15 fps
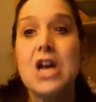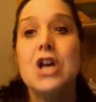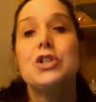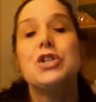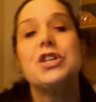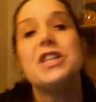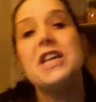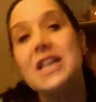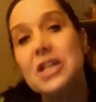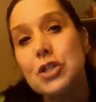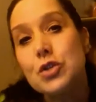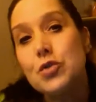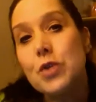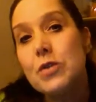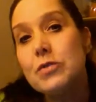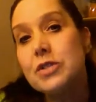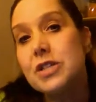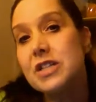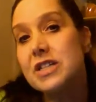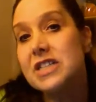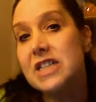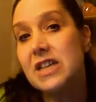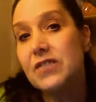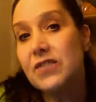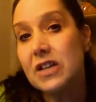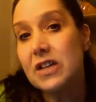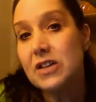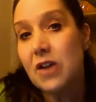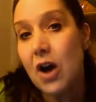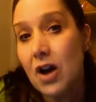to the intro to the
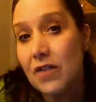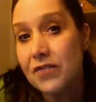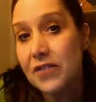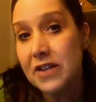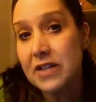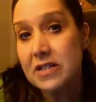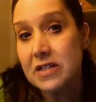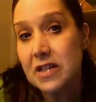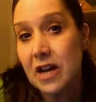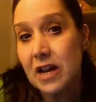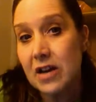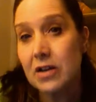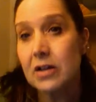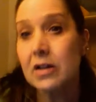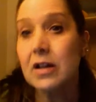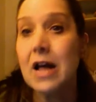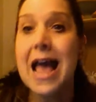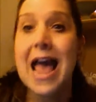Deviant Offense Cycle